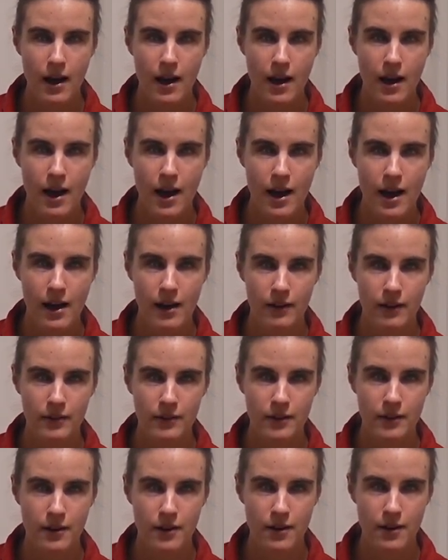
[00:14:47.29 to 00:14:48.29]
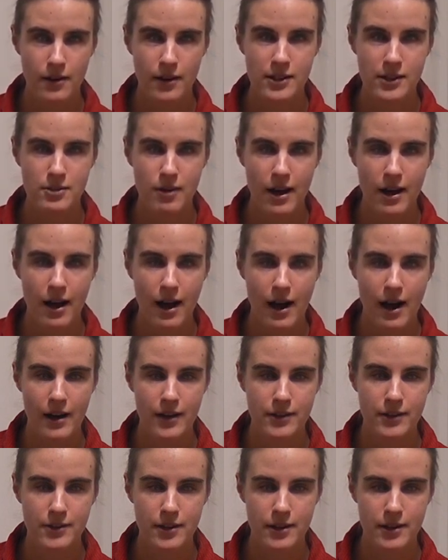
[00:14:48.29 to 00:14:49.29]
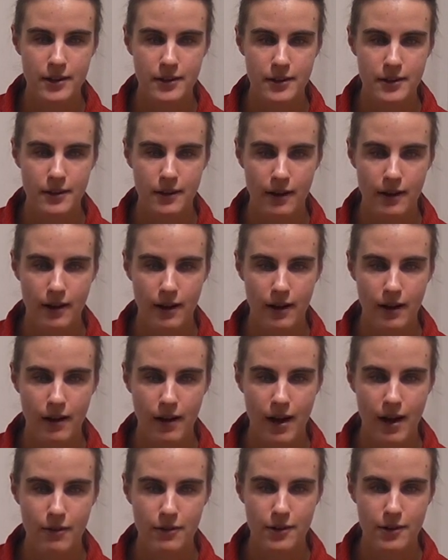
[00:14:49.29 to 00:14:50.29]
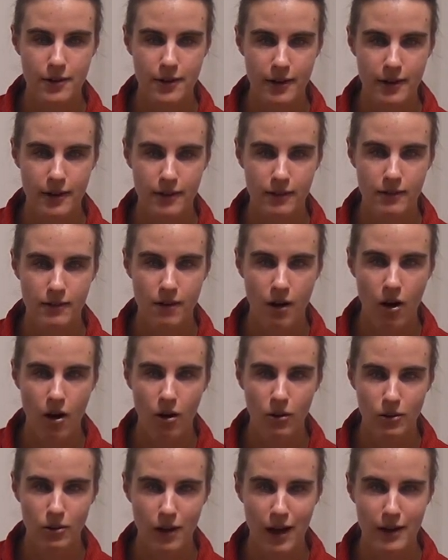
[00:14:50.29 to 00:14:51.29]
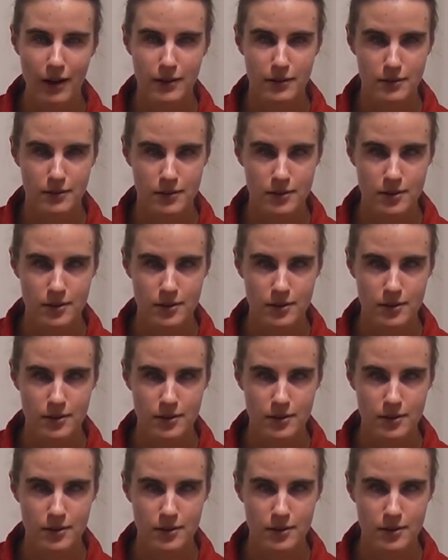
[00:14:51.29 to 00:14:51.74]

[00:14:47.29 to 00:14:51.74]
and that's why I did everything online.